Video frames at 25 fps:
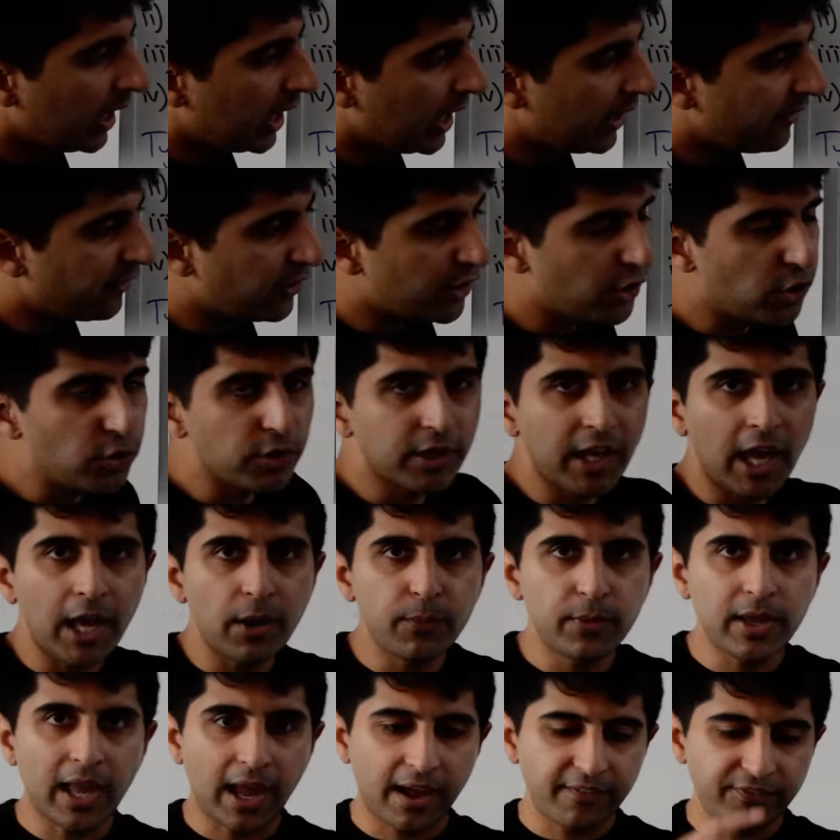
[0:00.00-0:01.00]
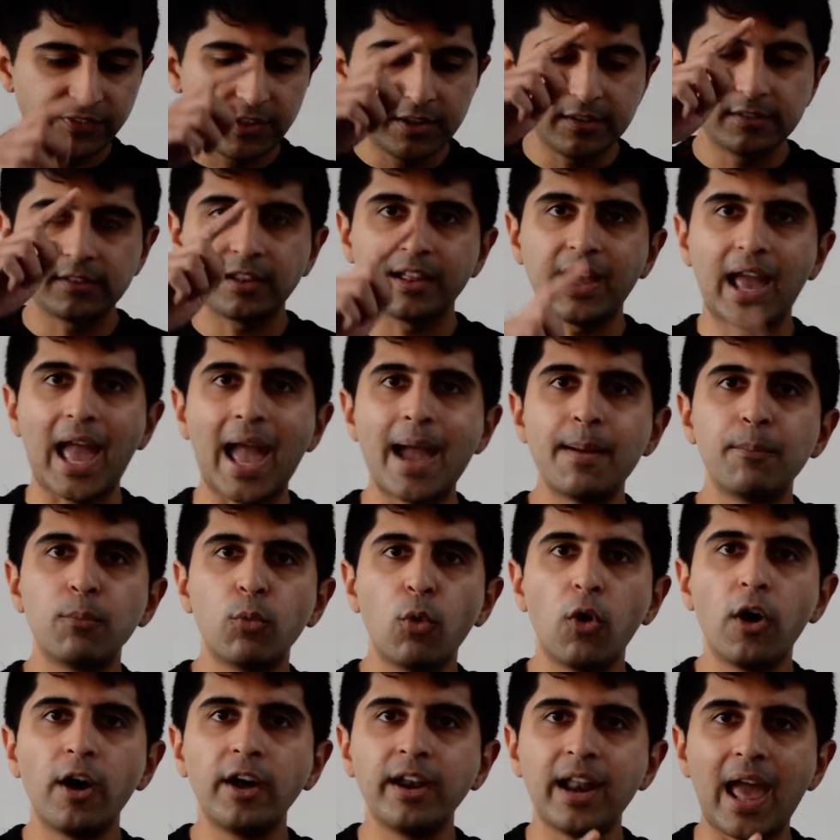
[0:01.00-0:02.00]
In the UK, we have things like
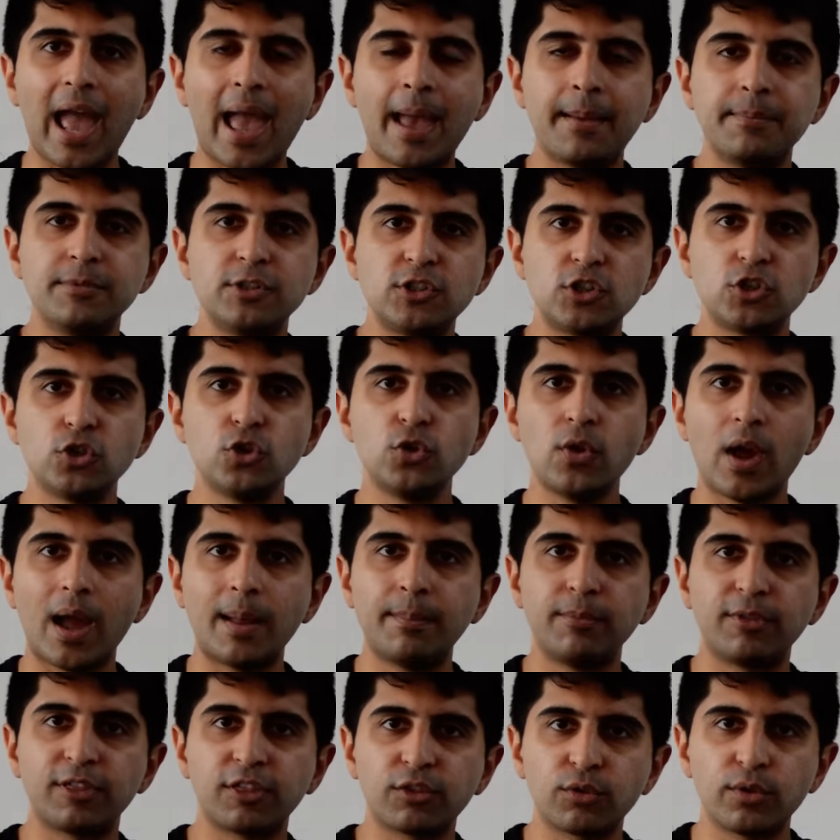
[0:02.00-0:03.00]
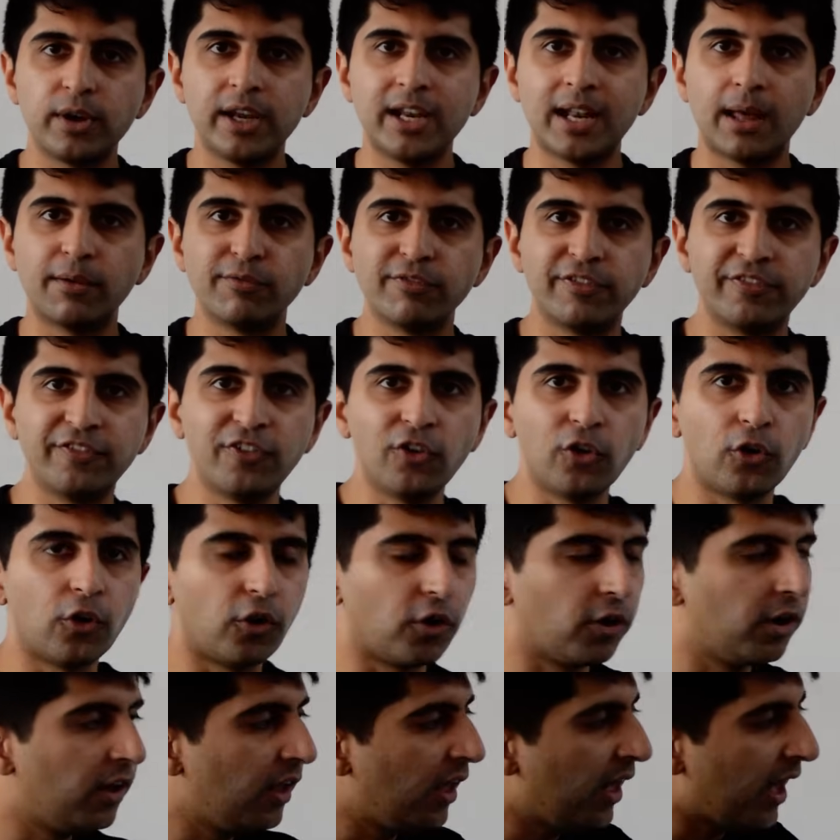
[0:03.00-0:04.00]
M1, M2, M3, and
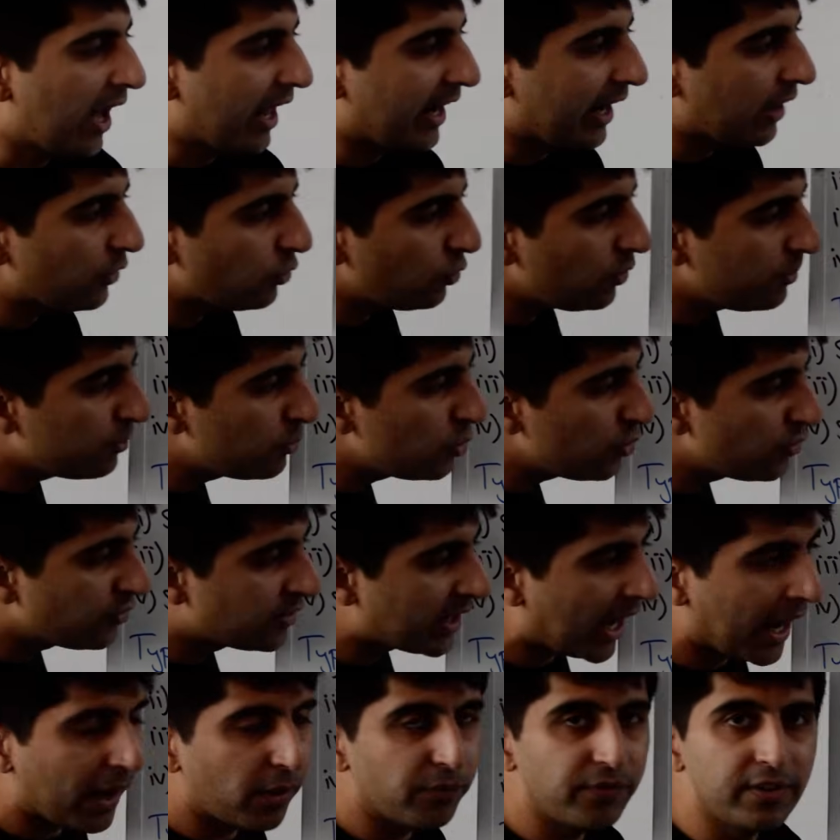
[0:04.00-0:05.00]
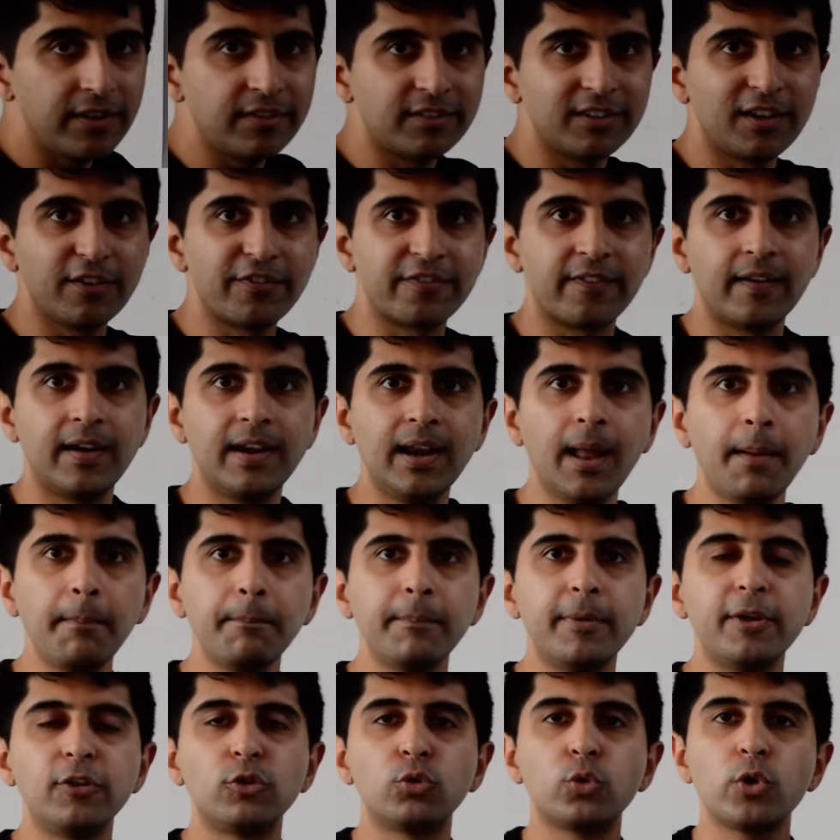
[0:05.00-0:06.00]
M4. And as we move down these different
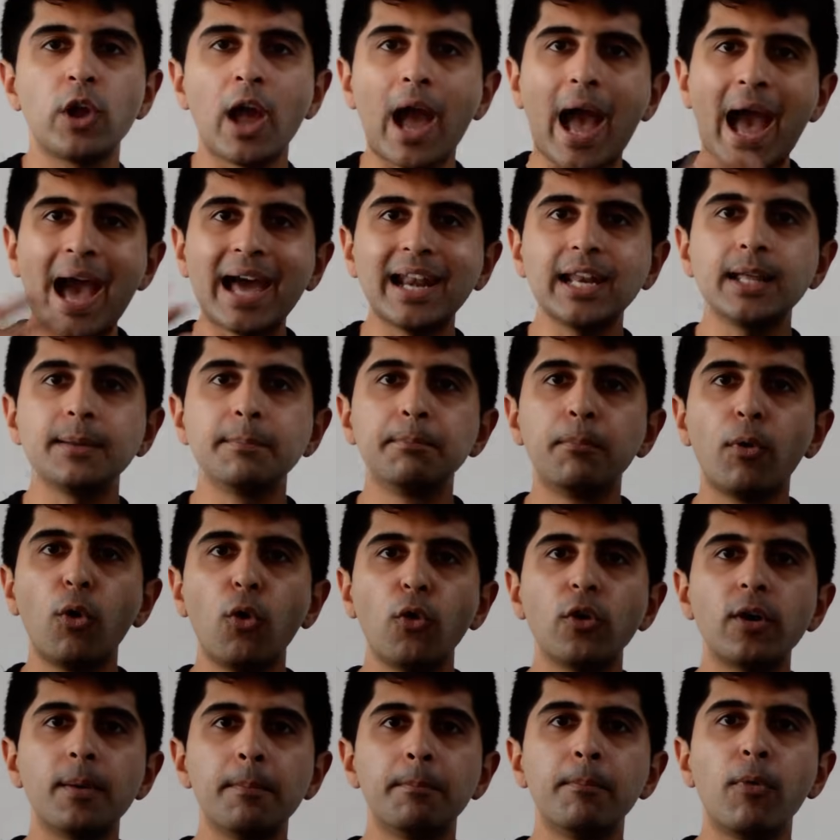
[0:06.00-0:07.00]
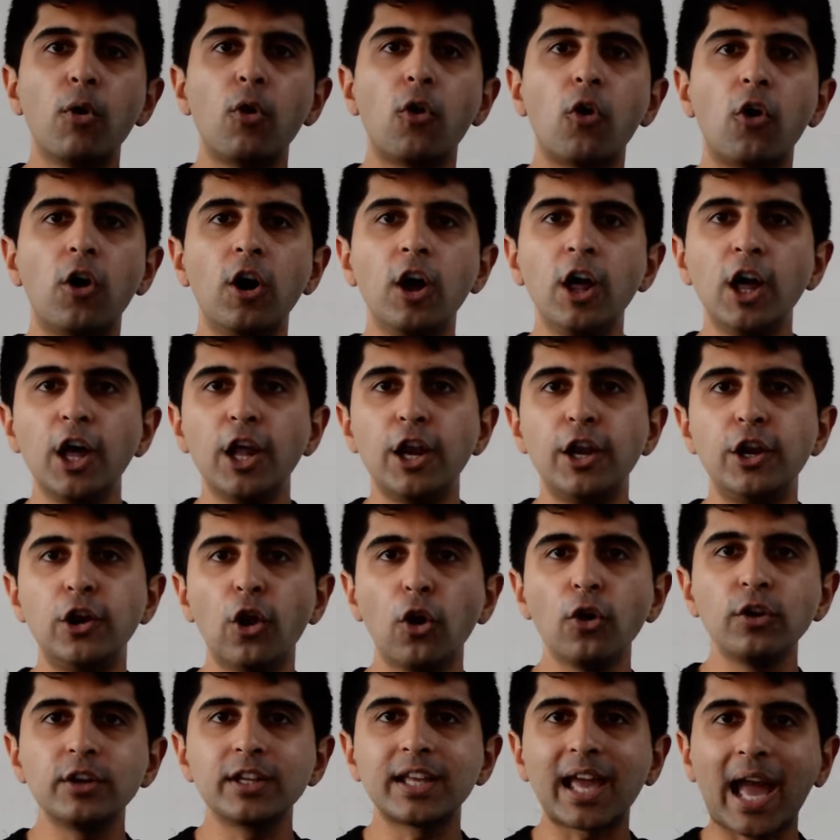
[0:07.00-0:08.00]
numbers, we are adding more and more
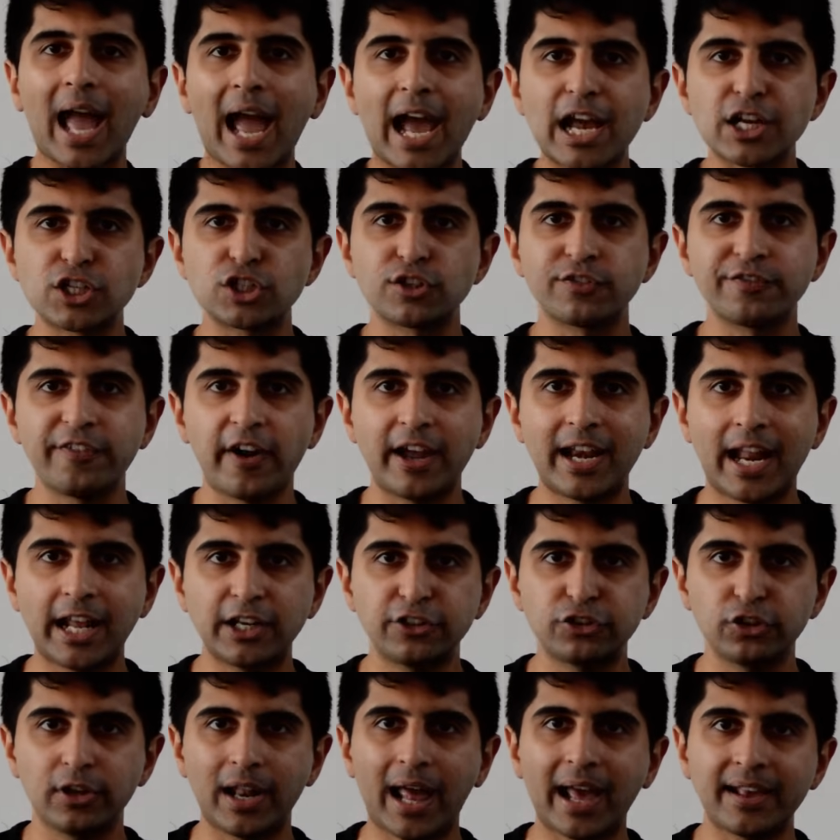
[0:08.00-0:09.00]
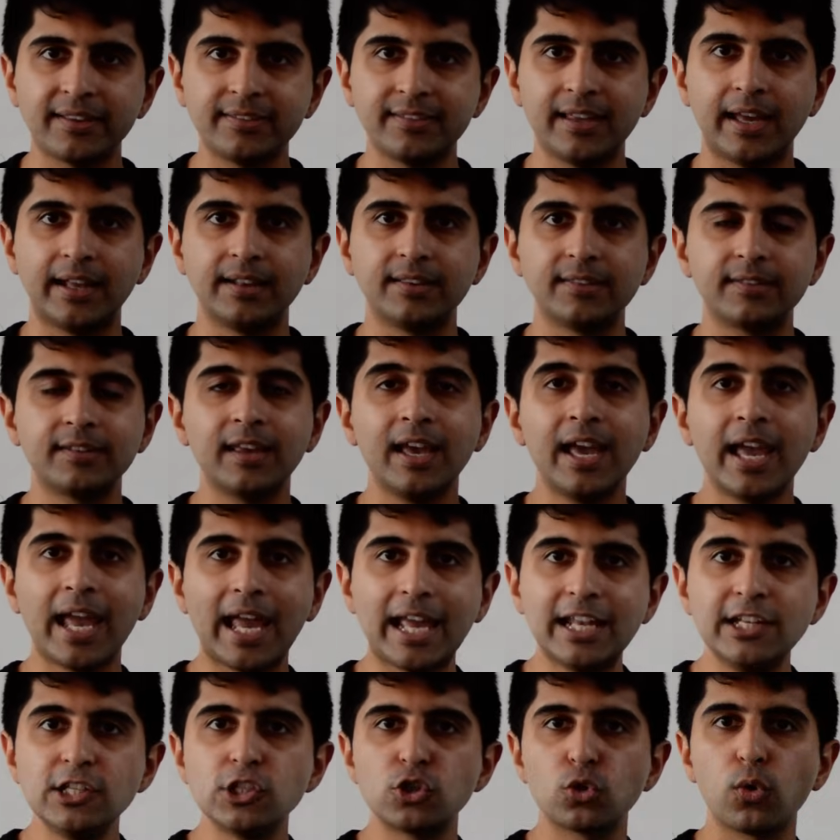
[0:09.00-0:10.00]
non-cash financial assets
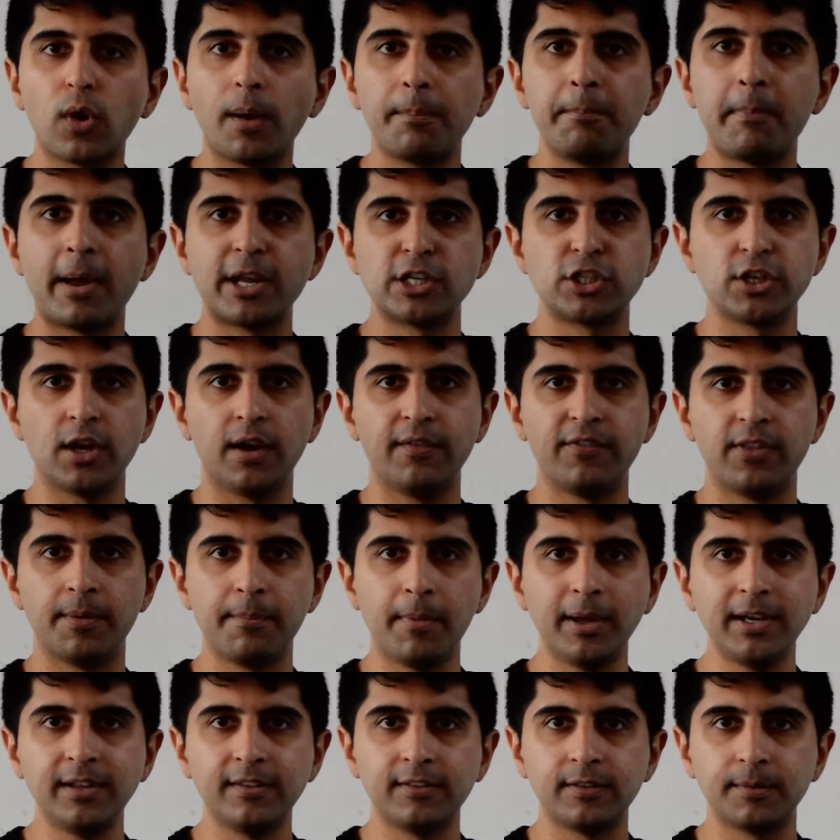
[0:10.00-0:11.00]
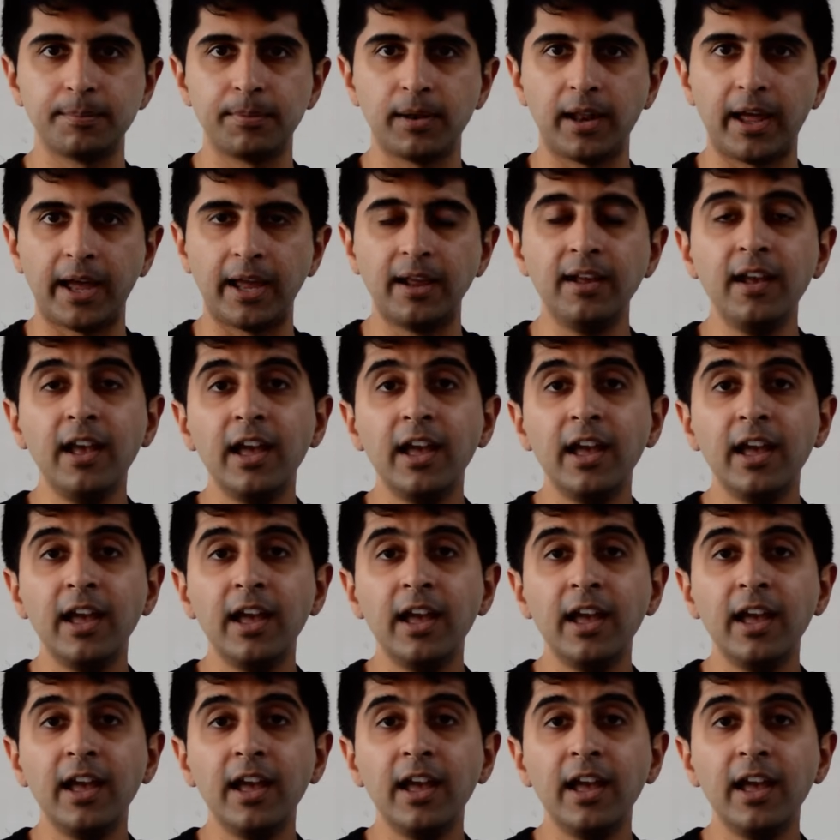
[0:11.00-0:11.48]
into our measure of the money supply.